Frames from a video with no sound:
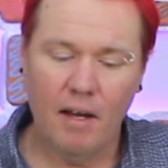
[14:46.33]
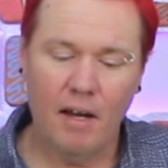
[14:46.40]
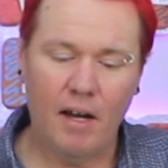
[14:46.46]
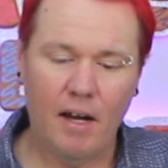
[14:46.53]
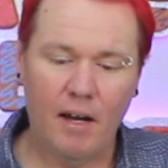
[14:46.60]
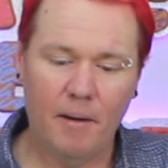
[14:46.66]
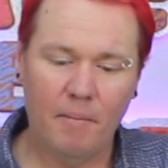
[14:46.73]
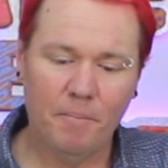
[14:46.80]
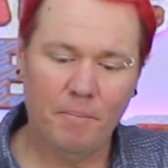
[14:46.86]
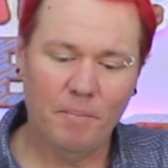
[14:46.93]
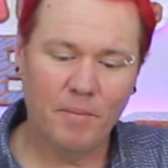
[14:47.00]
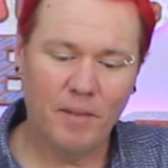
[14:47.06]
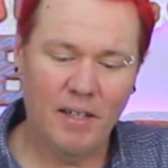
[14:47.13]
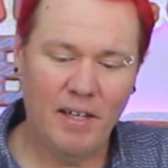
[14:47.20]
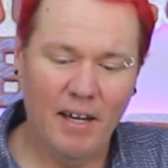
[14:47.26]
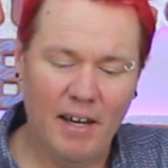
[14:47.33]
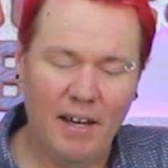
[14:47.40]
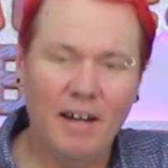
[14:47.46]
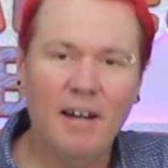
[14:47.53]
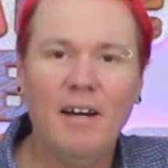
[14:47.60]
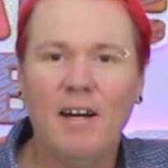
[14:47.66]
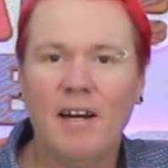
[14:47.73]
Yeah,
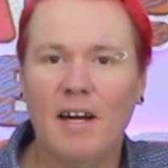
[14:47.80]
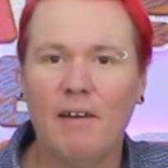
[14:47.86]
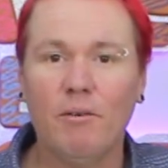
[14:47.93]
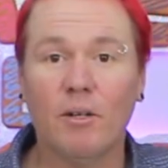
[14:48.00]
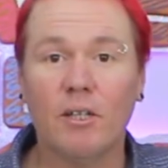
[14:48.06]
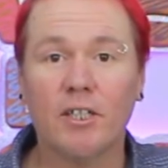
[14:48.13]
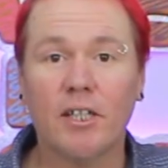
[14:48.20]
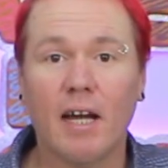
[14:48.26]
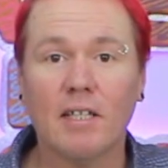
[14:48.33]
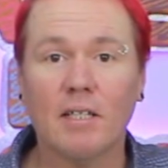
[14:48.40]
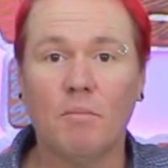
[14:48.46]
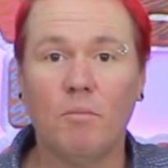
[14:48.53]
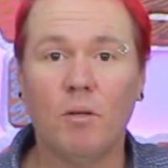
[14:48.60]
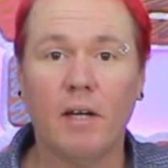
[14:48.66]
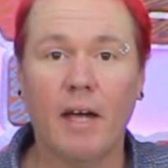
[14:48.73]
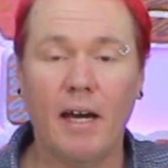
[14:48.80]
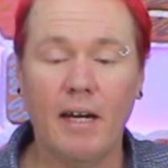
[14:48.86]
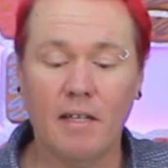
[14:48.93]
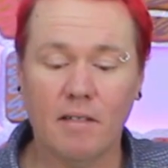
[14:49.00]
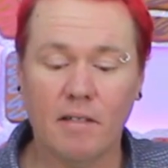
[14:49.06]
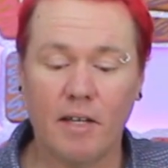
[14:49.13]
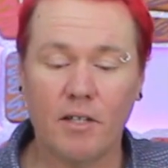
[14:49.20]
if you want to check out some more
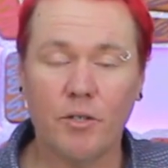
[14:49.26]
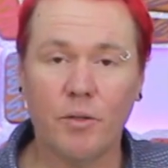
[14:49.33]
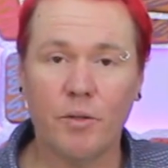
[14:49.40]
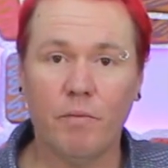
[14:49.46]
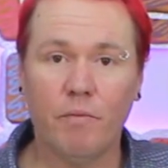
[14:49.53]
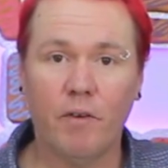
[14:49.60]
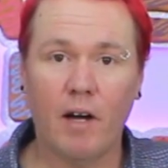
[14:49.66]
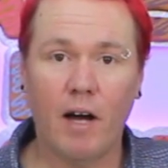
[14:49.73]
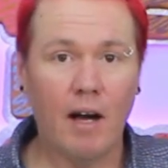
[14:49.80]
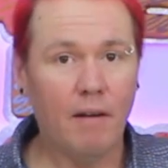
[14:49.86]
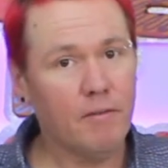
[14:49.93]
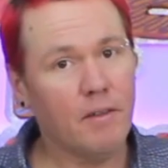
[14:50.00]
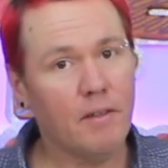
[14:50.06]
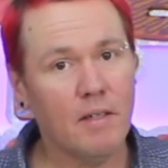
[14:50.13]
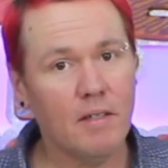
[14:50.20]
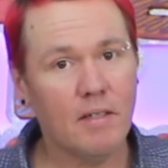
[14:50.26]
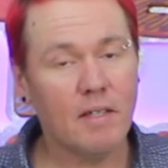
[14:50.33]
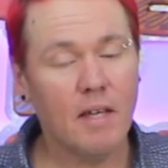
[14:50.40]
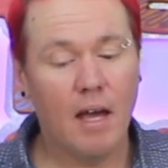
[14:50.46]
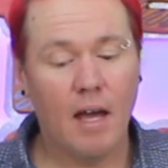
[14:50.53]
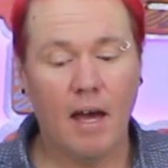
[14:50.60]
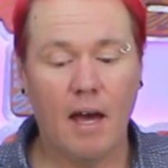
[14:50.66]
cakes, stay tuned for after this.
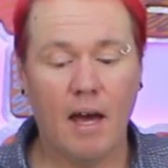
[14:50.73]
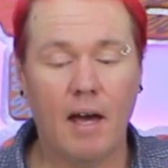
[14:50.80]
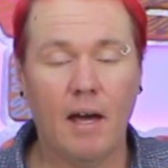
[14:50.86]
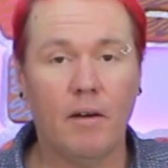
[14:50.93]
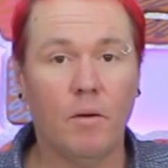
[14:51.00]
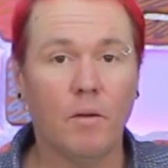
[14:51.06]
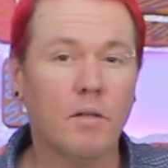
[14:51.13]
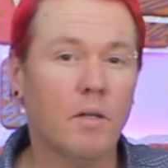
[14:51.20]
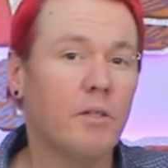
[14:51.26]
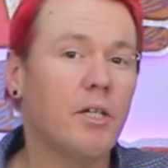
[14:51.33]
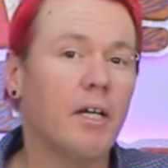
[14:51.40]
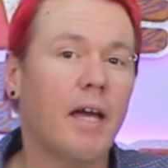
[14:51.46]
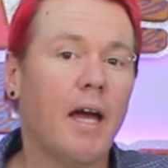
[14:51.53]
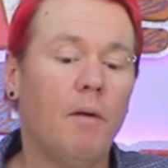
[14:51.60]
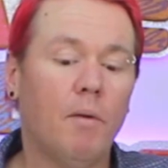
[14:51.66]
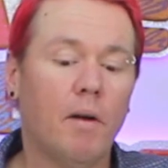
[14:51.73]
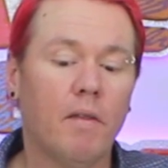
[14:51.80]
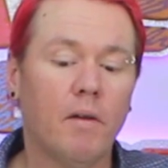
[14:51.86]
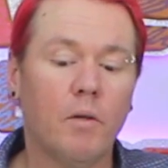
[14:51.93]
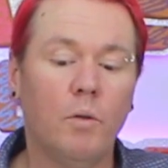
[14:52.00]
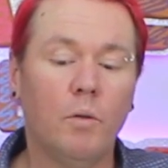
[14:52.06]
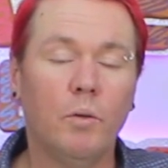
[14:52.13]
And also check out one of the
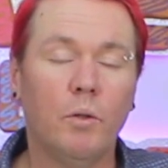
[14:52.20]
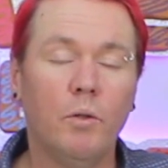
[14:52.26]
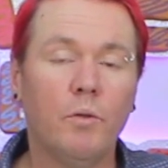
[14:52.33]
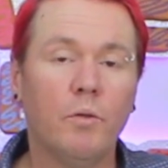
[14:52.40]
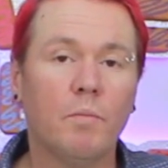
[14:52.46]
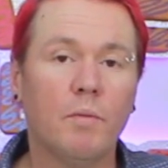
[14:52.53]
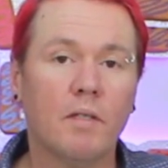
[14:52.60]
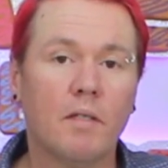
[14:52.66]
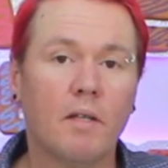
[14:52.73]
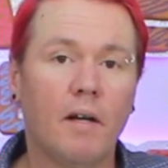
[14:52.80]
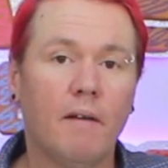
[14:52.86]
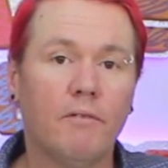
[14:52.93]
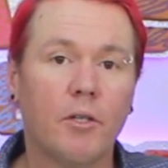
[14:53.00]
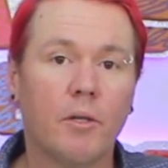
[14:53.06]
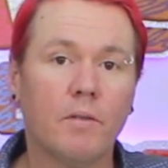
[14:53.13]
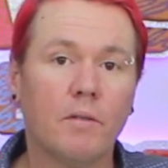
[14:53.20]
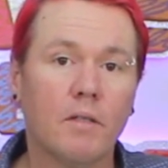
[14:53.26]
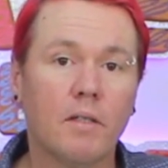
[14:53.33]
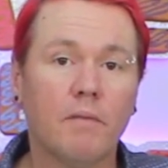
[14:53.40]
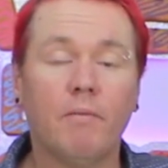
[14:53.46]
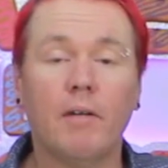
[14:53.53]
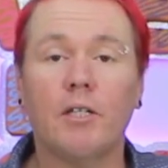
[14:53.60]
cool YouTubers that I've chosen
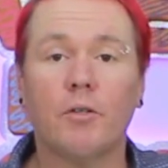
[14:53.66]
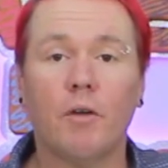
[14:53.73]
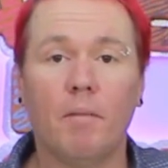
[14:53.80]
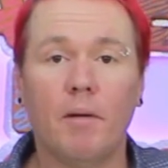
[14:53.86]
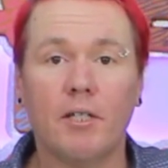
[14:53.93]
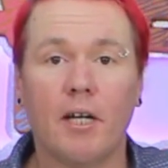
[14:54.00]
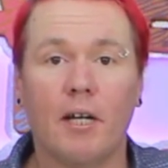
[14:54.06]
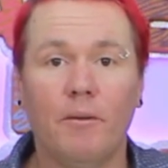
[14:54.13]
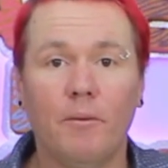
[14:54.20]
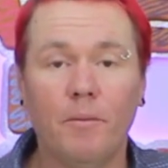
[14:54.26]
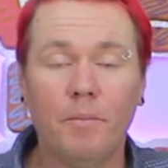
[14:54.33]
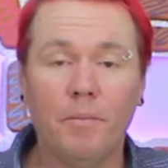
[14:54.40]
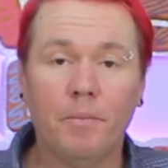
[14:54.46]
to feature on my channel.